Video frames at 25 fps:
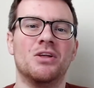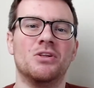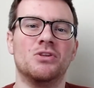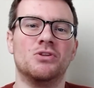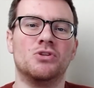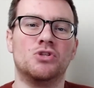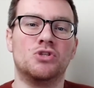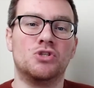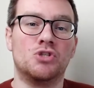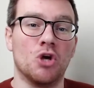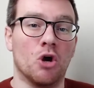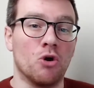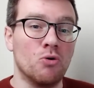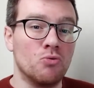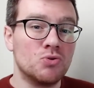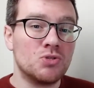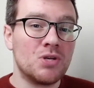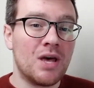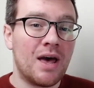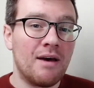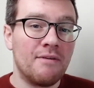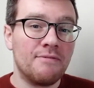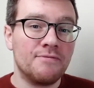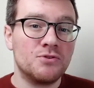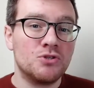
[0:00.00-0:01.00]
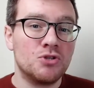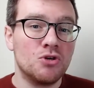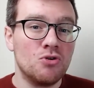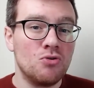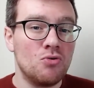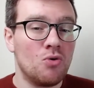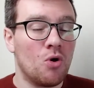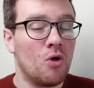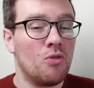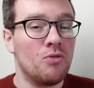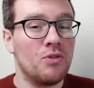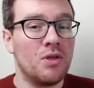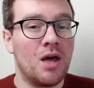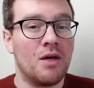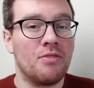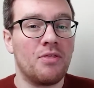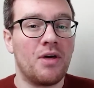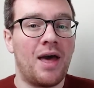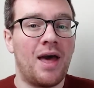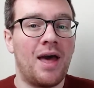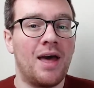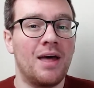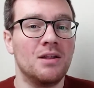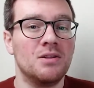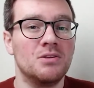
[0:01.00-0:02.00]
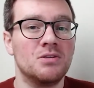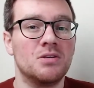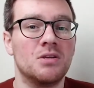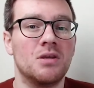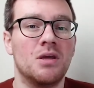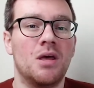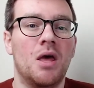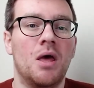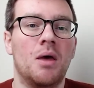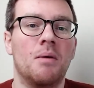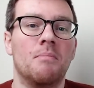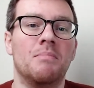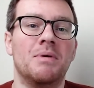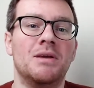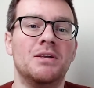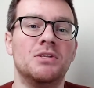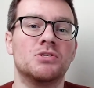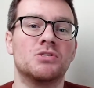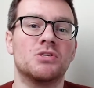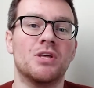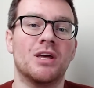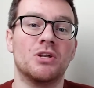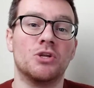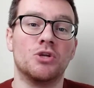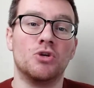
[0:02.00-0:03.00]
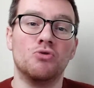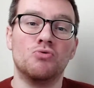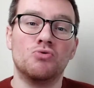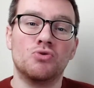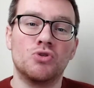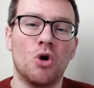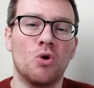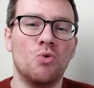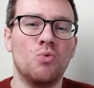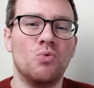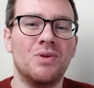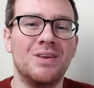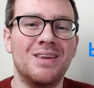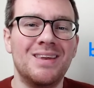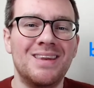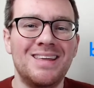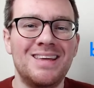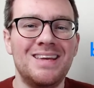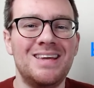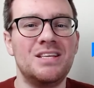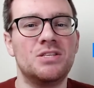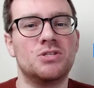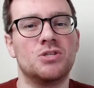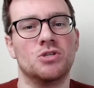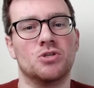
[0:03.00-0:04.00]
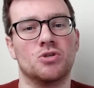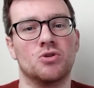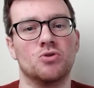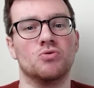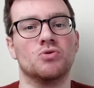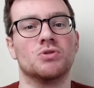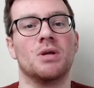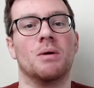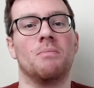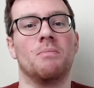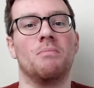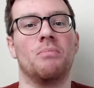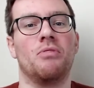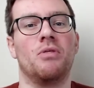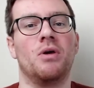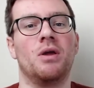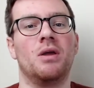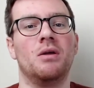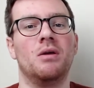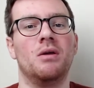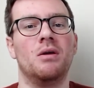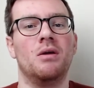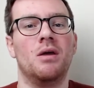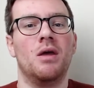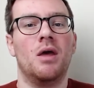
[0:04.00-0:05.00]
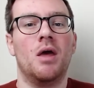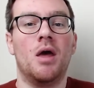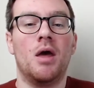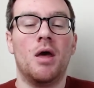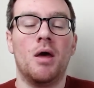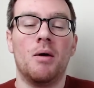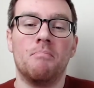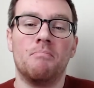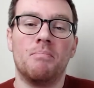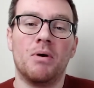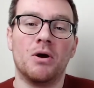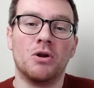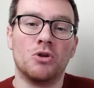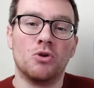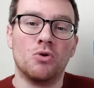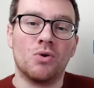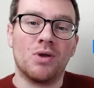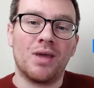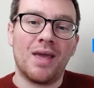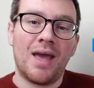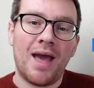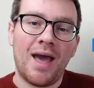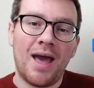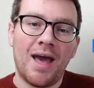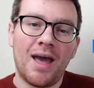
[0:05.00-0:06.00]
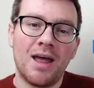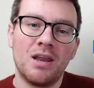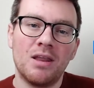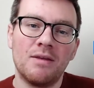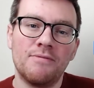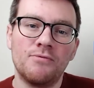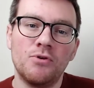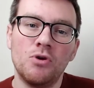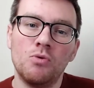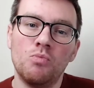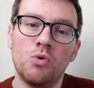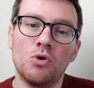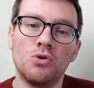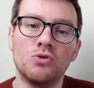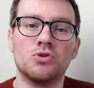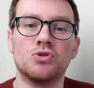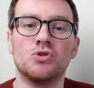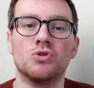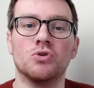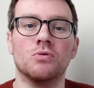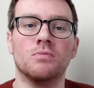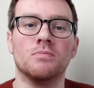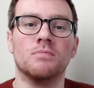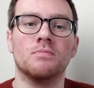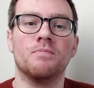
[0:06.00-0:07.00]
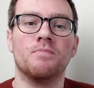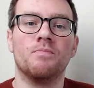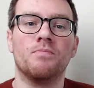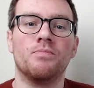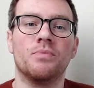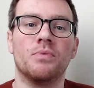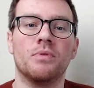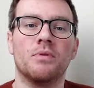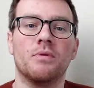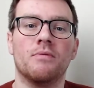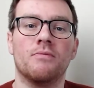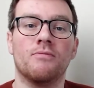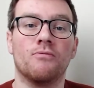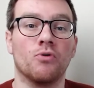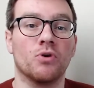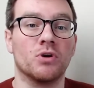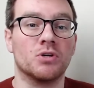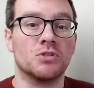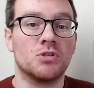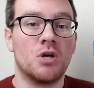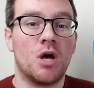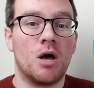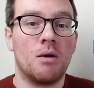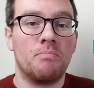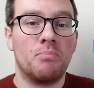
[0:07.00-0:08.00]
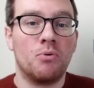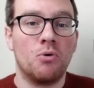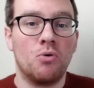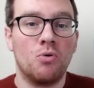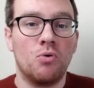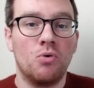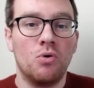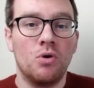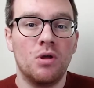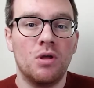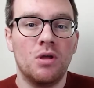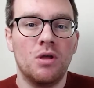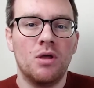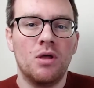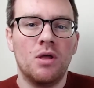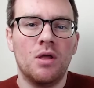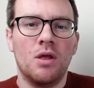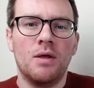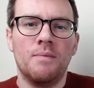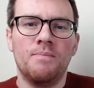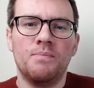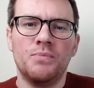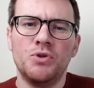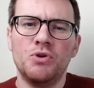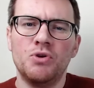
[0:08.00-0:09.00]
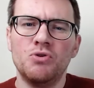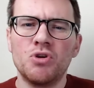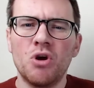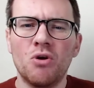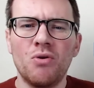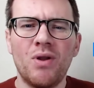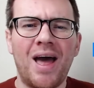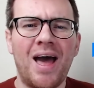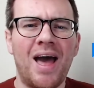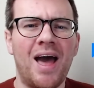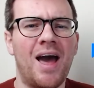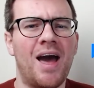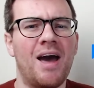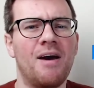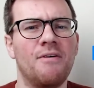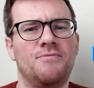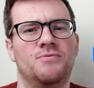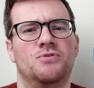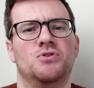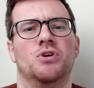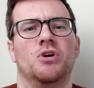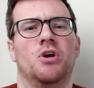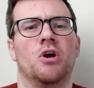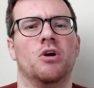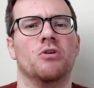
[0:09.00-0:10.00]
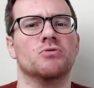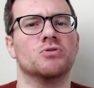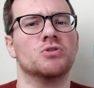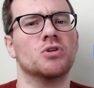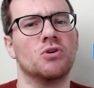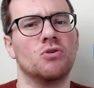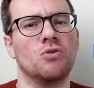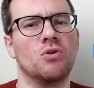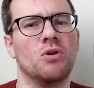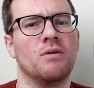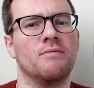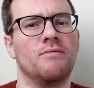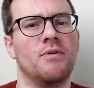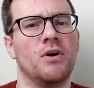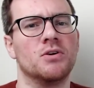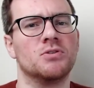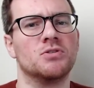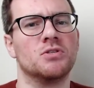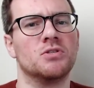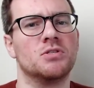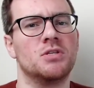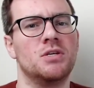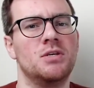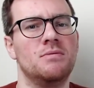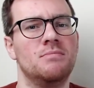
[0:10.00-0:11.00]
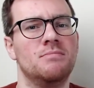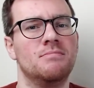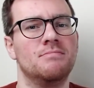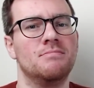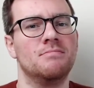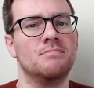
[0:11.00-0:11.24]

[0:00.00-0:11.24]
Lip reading: Don't have to, on the other hand, means that you don't need to do something, but you can if you want to. For example, you don't have to go to university.